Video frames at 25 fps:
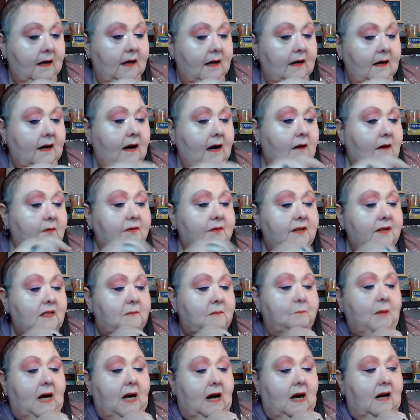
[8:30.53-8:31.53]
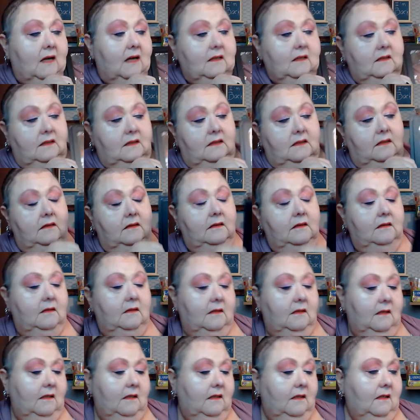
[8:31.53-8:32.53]
Now, this box,
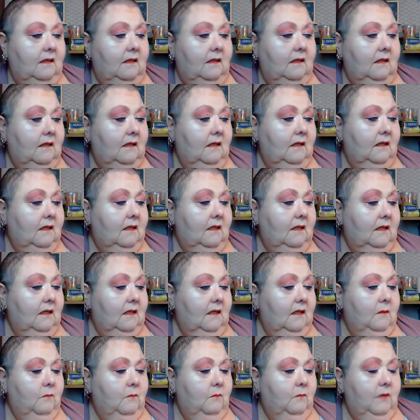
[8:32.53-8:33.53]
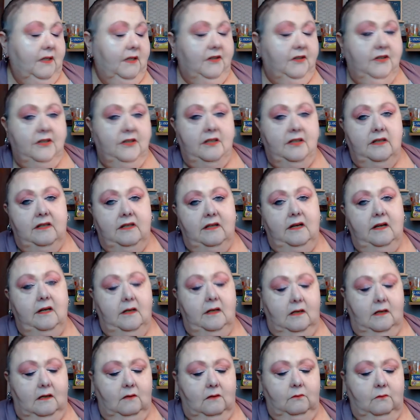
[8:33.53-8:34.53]
which, you know,